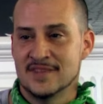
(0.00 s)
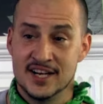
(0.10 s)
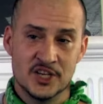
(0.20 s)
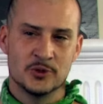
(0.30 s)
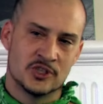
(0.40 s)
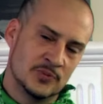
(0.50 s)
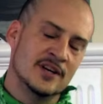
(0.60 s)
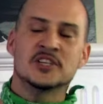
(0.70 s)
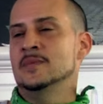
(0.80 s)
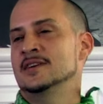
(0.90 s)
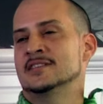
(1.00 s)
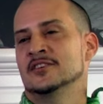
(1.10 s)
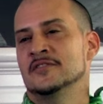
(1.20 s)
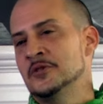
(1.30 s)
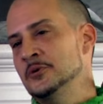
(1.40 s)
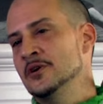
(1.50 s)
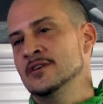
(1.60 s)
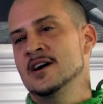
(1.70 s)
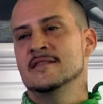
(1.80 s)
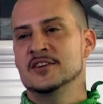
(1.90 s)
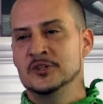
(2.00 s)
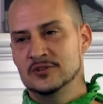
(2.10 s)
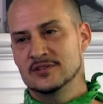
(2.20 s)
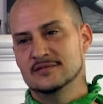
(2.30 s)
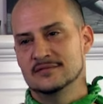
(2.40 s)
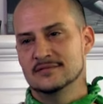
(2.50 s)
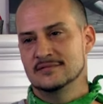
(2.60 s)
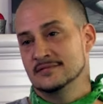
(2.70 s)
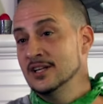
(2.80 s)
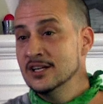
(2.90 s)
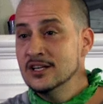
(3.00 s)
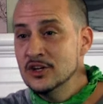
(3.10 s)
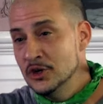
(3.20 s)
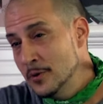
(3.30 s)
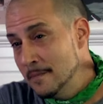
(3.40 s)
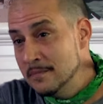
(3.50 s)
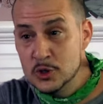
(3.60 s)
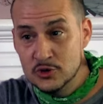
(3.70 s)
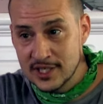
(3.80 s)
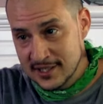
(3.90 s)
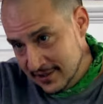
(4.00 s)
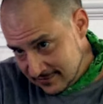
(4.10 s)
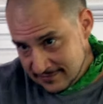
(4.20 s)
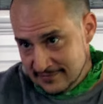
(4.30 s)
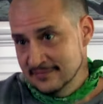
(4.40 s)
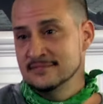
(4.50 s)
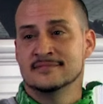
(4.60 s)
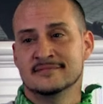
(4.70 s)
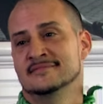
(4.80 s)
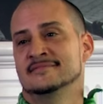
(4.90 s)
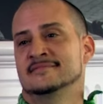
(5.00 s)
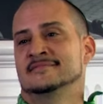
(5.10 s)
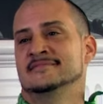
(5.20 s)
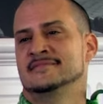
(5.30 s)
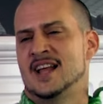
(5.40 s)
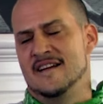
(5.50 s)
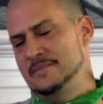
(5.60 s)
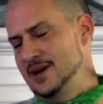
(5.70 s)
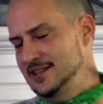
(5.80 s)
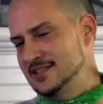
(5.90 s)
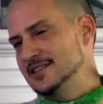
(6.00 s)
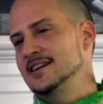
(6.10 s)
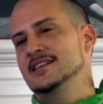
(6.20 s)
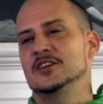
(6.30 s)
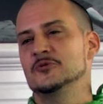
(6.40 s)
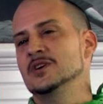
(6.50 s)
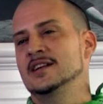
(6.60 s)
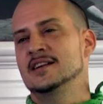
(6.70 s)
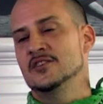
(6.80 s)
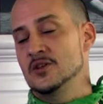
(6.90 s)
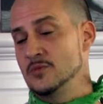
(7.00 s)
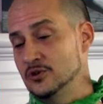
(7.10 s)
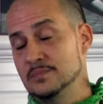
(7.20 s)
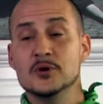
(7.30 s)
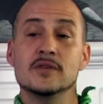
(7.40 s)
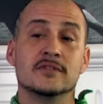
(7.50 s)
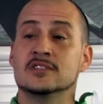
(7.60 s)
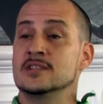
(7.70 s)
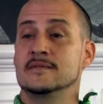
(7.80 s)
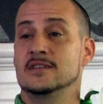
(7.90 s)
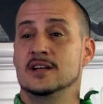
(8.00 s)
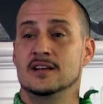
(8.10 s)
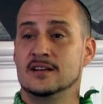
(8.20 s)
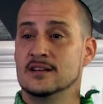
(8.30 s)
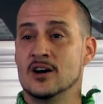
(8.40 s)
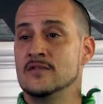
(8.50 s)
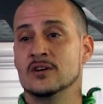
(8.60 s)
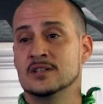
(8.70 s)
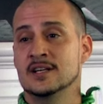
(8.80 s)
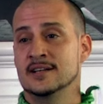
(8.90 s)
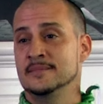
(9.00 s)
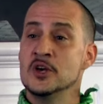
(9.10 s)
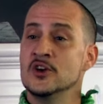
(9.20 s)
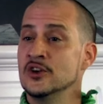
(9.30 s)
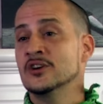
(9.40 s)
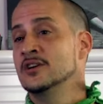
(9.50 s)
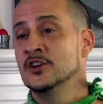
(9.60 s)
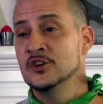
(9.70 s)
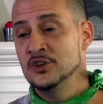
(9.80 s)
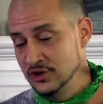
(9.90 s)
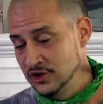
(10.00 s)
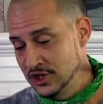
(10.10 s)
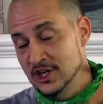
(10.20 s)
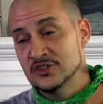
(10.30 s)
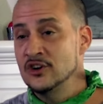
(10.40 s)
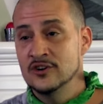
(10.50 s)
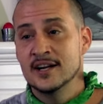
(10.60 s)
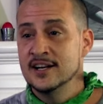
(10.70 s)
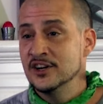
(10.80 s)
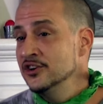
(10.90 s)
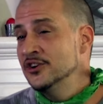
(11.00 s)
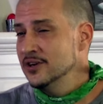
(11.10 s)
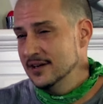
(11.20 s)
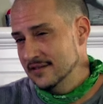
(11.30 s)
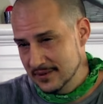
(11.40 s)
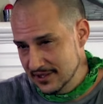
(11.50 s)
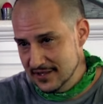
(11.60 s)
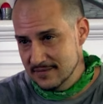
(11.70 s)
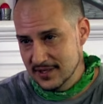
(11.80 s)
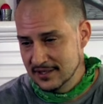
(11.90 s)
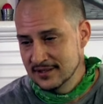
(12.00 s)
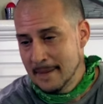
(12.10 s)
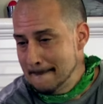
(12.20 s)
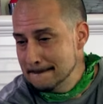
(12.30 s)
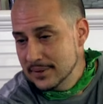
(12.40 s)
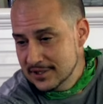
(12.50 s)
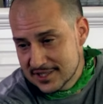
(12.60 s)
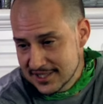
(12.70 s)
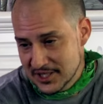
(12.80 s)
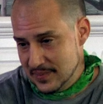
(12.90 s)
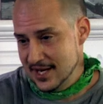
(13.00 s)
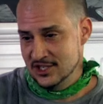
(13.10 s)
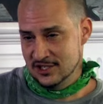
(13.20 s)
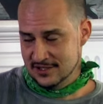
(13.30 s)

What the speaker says: I need to express myself through other avenues. Music. I've painstakingly written down the most beautiful symphony of all time. It's all right here, you don't have to believe me, but it's in the pages.